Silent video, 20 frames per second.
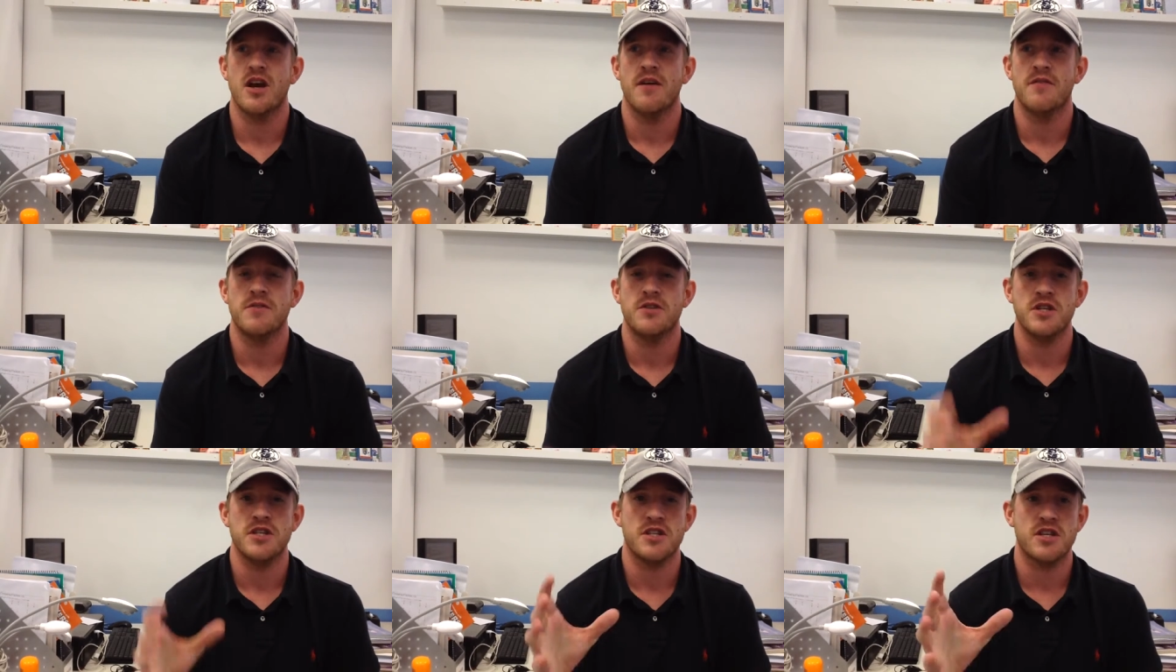
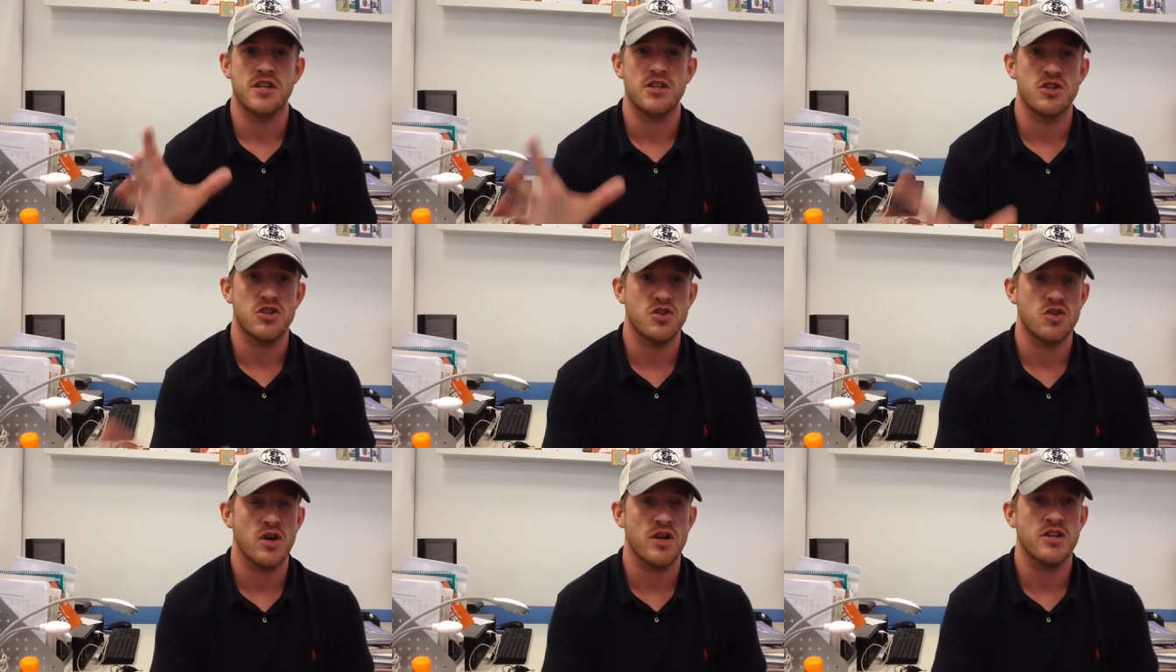of just
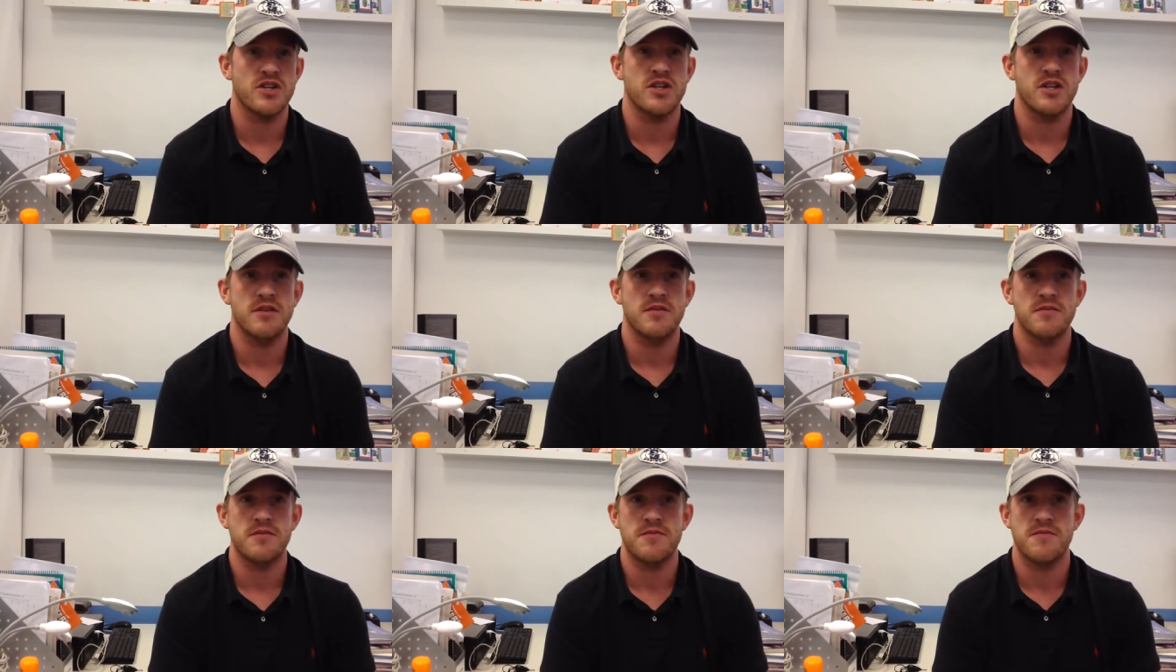
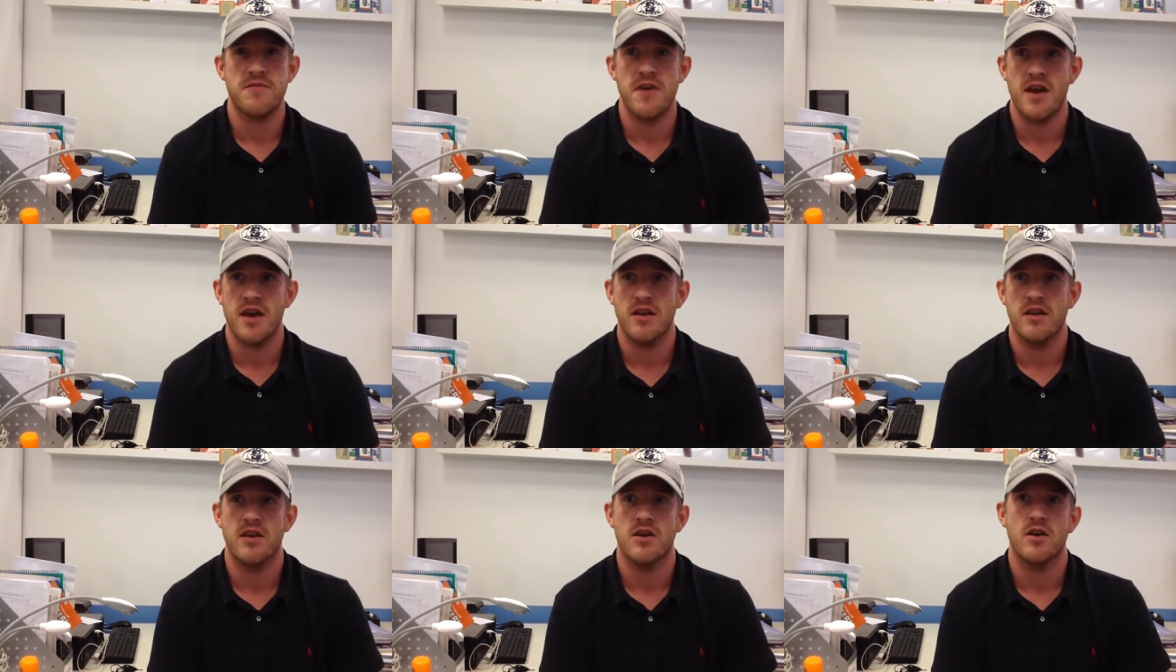construction,
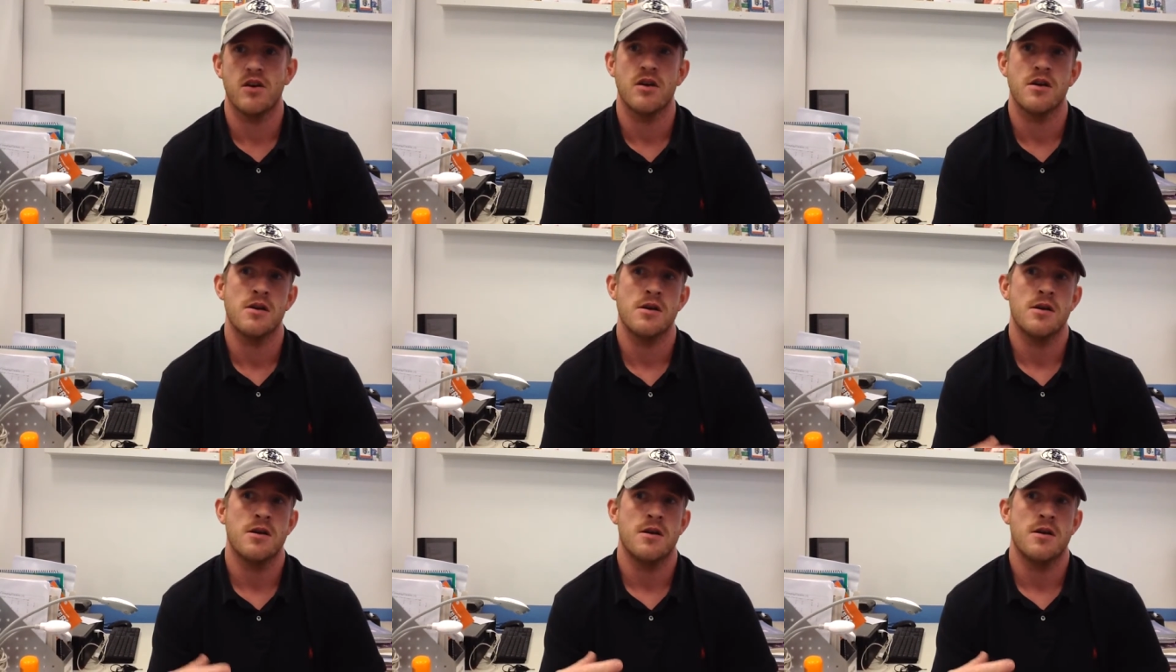failure,